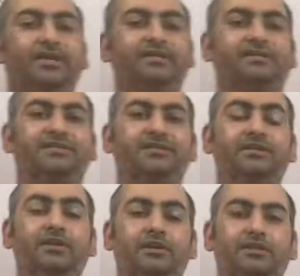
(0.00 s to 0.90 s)
extension?
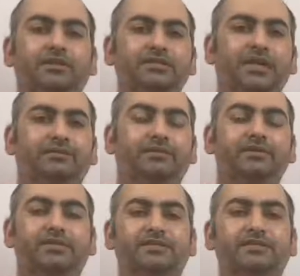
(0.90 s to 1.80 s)
This I am
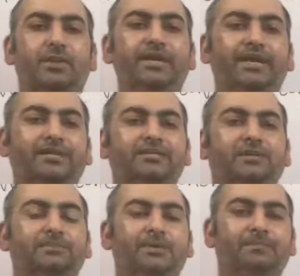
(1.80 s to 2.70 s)
discussing by
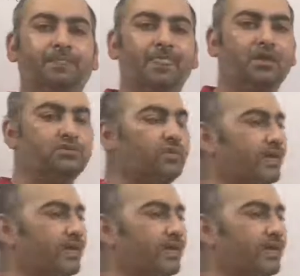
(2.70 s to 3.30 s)
example. So